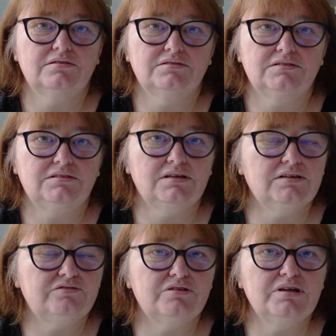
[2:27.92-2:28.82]
the
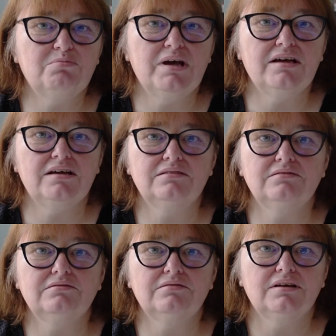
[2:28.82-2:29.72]
delivery
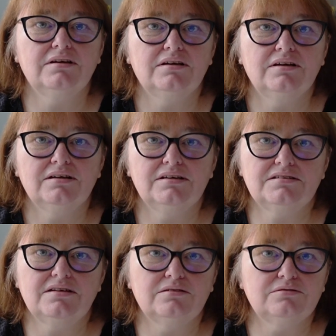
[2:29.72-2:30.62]
man
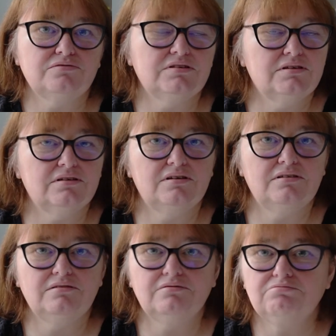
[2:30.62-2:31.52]
gets out of the
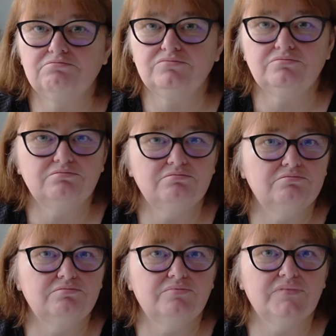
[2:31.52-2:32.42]

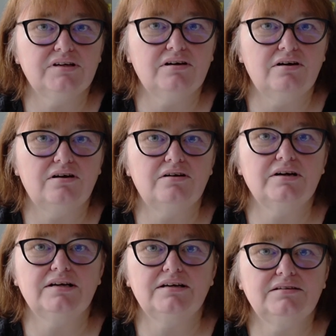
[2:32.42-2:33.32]
car
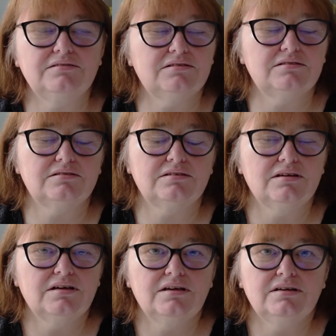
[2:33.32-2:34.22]
and
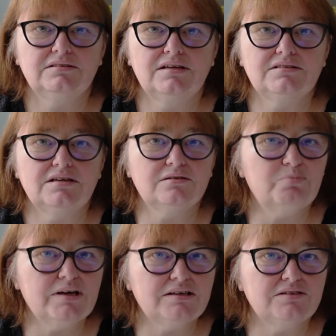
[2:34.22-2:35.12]
takes out a
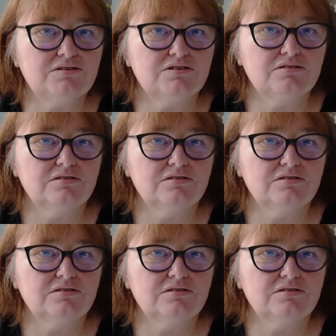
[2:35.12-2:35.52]
package.